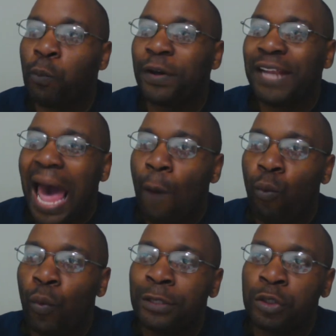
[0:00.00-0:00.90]
but I
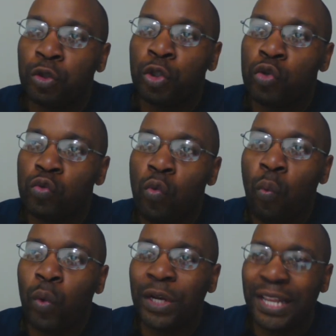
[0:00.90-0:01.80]
want to do
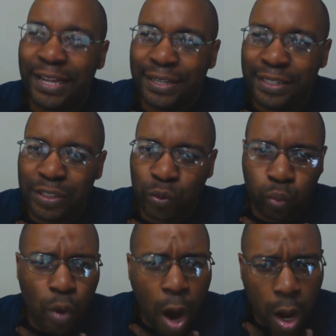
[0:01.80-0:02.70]
what is
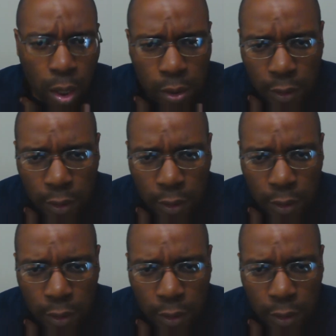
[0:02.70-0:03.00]
wrong.